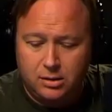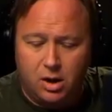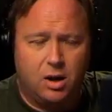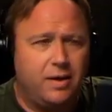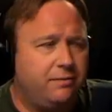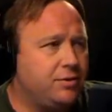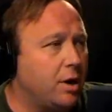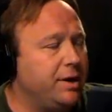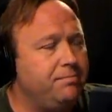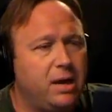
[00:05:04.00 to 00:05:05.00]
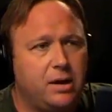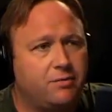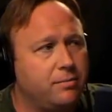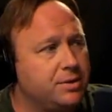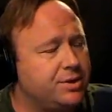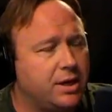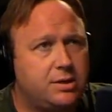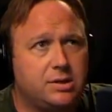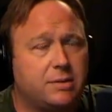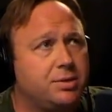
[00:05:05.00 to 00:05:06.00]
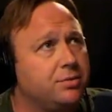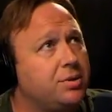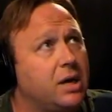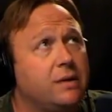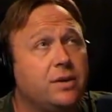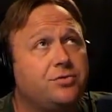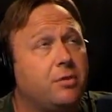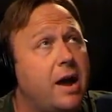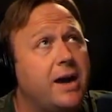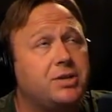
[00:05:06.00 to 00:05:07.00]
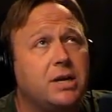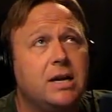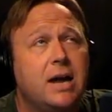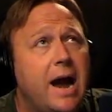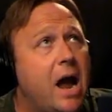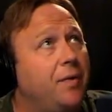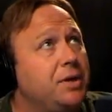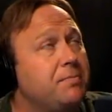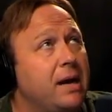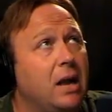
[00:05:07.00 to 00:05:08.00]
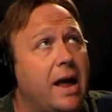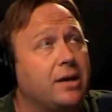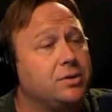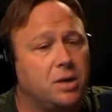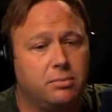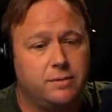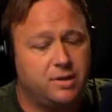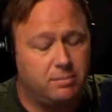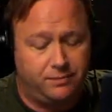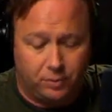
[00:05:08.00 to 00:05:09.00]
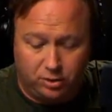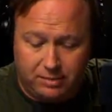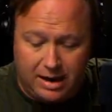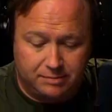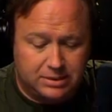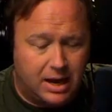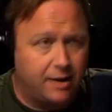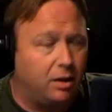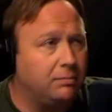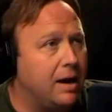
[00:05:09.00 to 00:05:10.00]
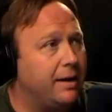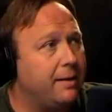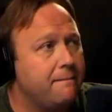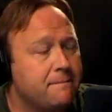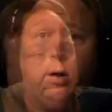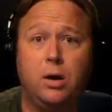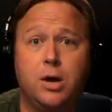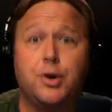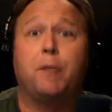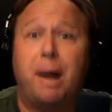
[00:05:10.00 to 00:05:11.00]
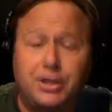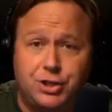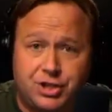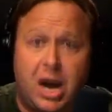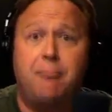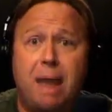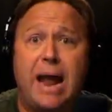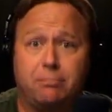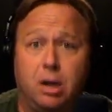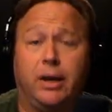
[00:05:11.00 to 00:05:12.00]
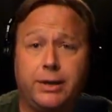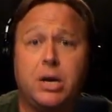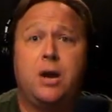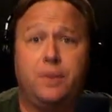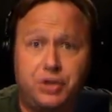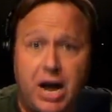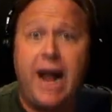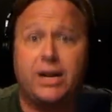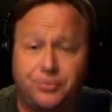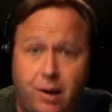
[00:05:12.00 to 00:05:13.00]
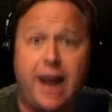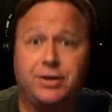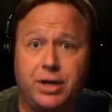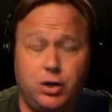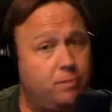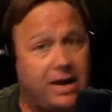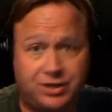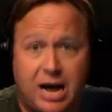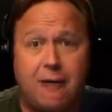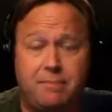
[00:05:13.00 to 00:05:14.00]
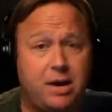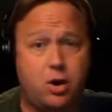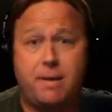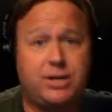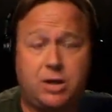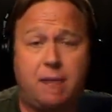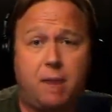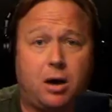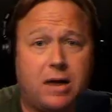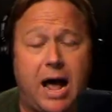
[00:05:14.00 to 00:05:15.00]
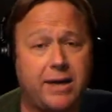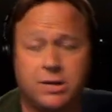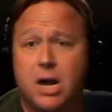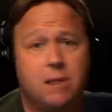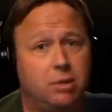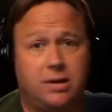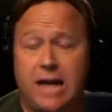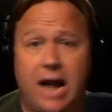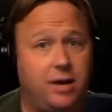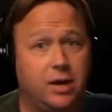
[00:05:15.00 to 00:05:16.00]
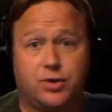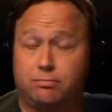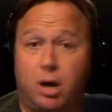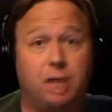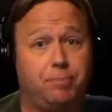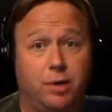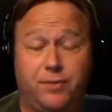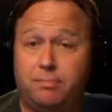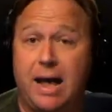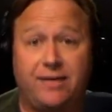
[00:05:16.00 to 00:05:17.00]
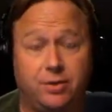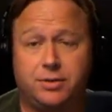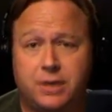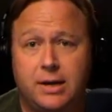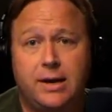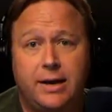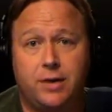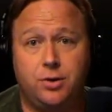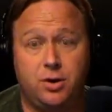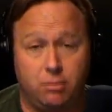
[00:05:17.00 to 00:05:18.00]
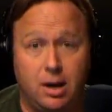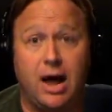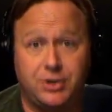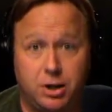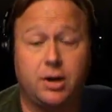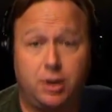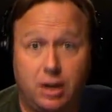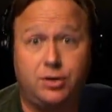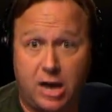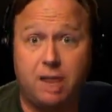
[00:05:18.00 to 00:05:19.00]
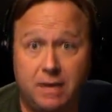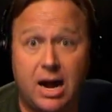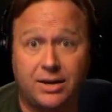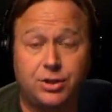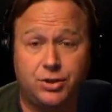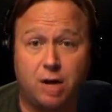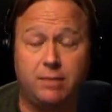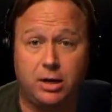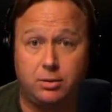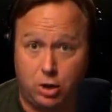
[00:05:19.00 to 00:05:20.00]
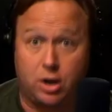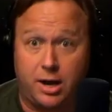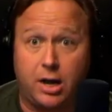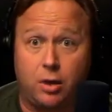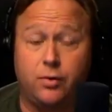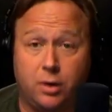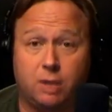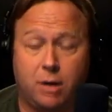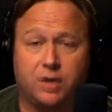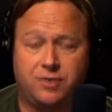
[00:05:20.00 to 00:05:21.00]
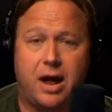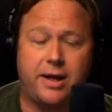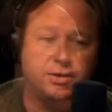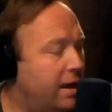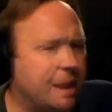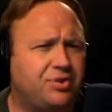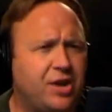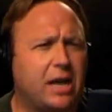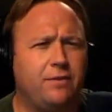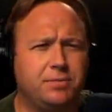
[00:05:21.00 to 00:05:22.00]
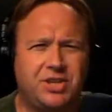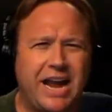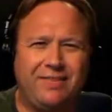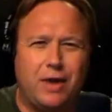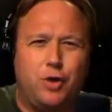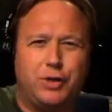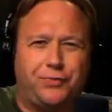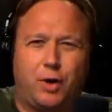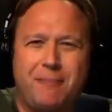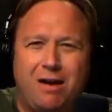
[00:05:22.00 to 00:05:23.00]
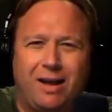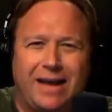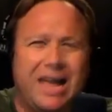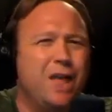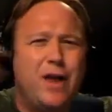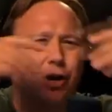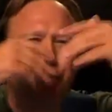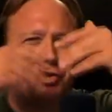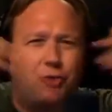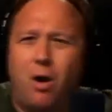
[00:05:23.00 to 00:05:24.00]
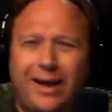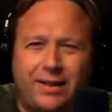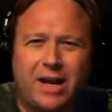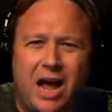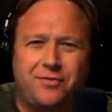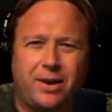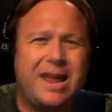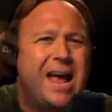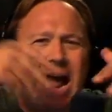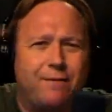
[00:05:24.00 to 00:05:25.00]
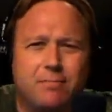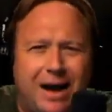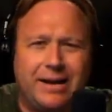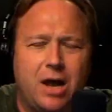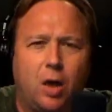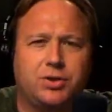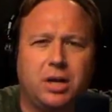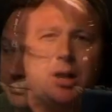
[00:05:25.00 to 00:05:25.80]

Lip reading: Oh, that dirty beatnik from the 60s. I'm so sick of this trash. How these mainline conservatives can be fooled by him, God almighty. You're a bunch of scumbag bullies. The giant's rising. You may stop me or you may stop Mark Dice, but the ideas are bulletproof, you bastards. And you need to realize it's going to be Nazi Germany. You're going to go to the Nuremberg trials. And I'm sick of them saying they do this for America. They're destroying the country. Everybody knows it.